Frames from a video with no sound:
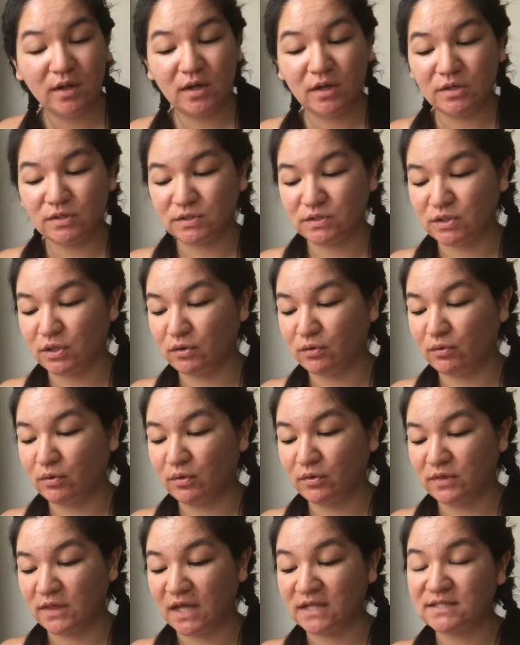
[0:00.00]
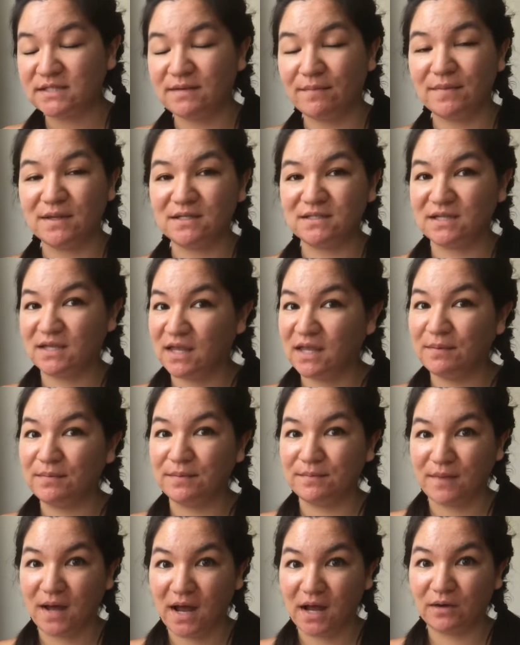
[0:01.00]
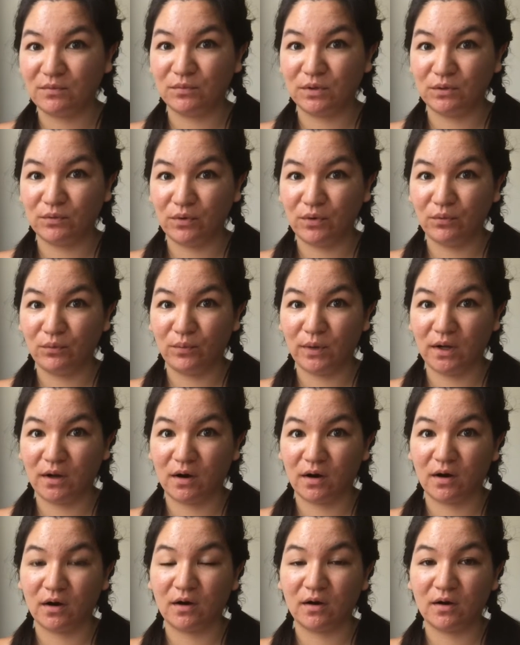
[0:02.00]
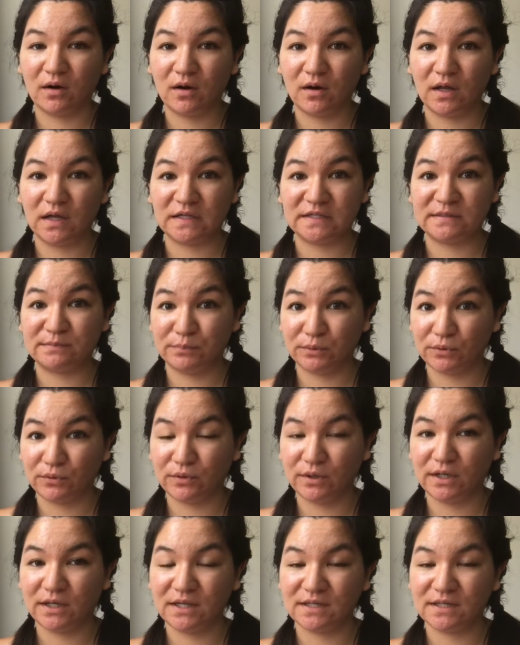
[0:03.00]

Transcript: So that's something to keep in mind when we are exploring,